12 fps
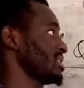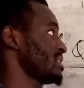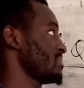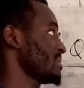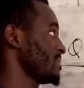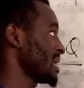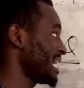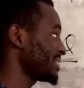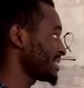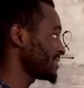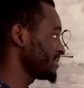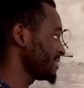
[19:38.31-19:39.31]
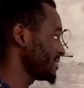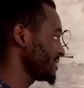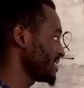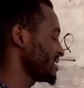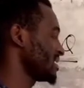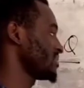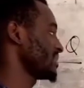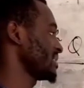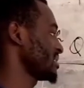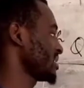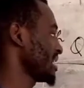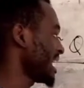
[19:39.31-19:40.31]
maybe 150
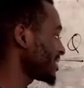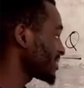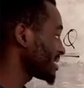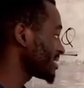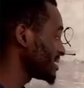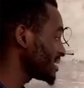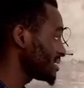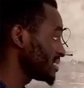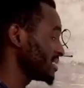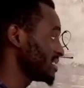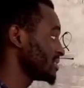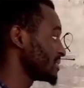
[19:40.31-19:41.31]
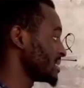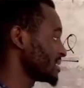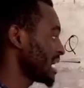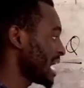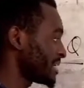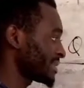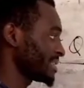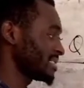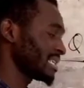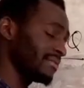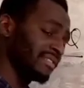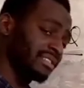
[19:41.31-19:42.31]
degrees, 160 degrees,
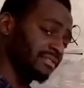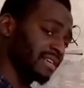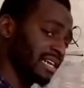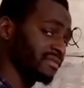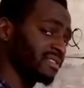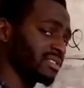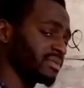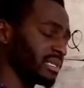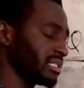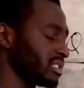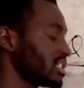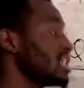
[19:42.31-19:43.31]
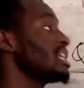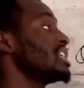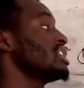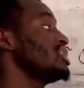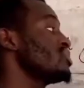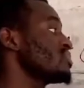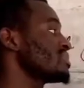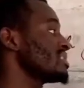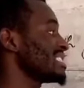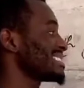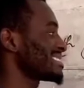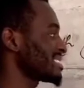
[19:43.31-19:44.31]
175 degrees,
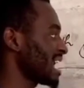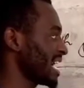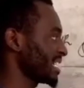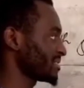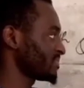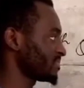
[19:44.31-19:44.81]
using sine.